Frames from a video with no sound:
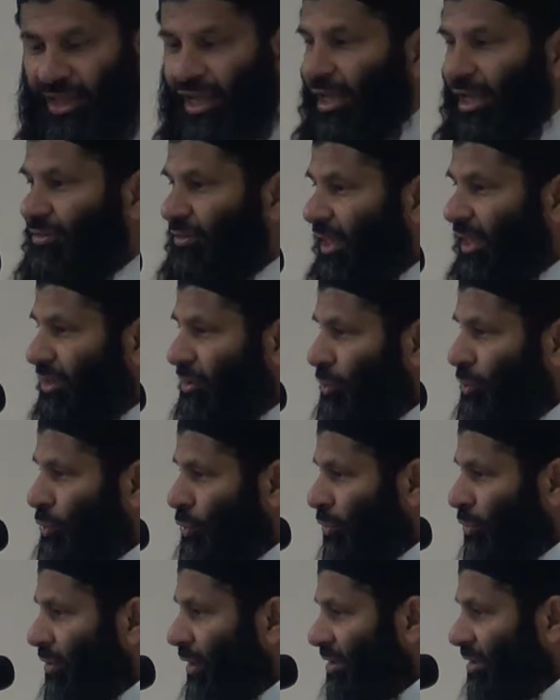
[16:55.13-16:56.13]
And then
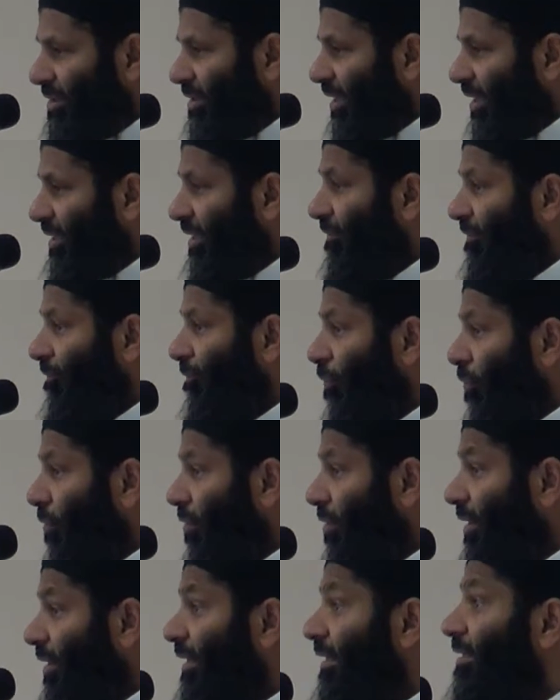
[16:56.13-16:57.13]
Rasulullah signed it
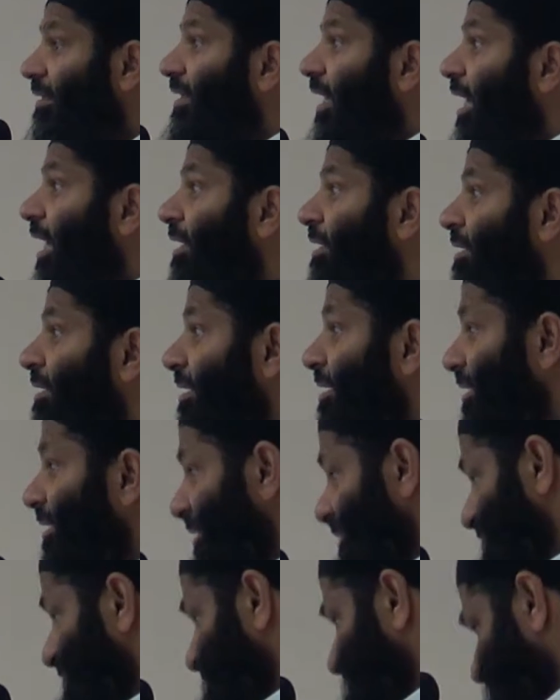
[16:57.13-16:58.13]
for 10
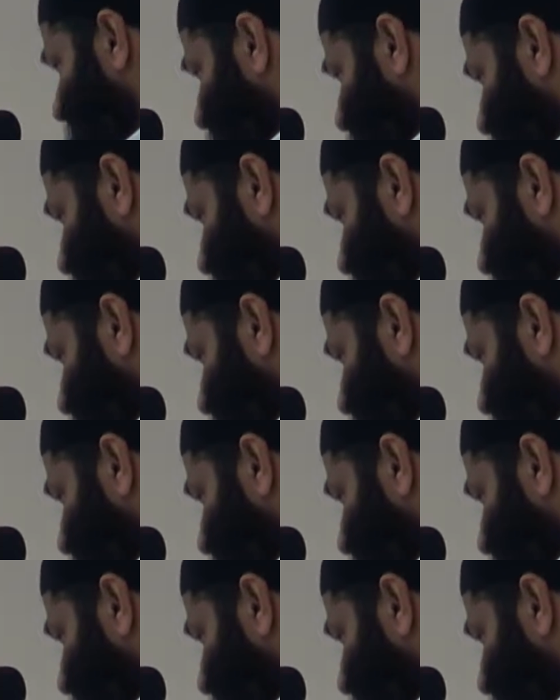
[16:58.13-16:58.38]
years.